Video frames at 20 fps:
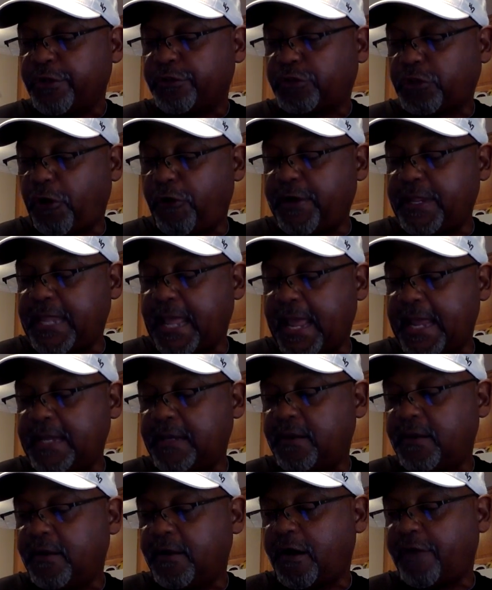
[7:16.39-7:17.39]
38
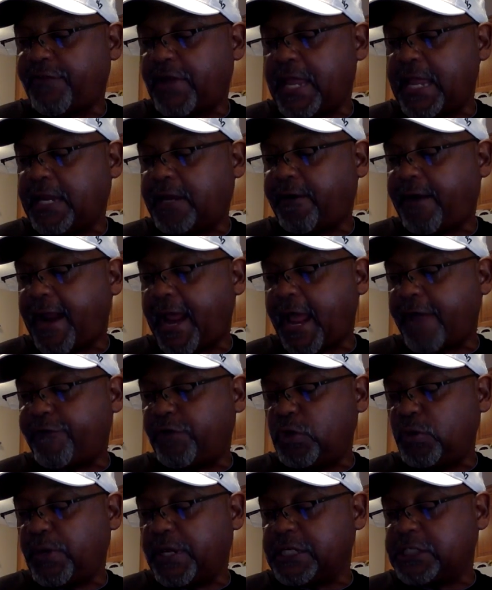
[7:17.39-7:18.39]
of Anchor
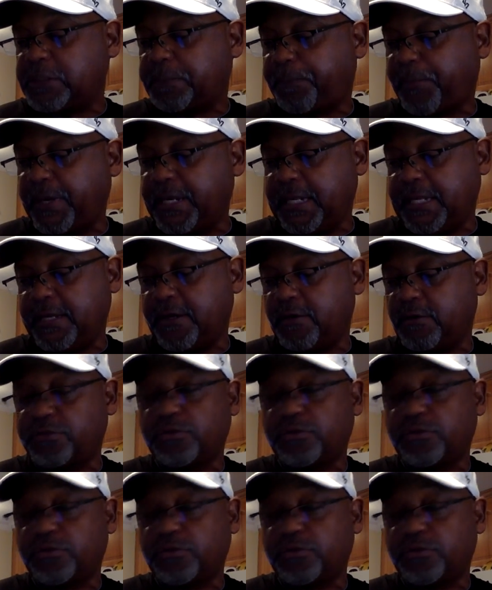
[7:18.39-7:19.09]
Avenue in Spring Hill.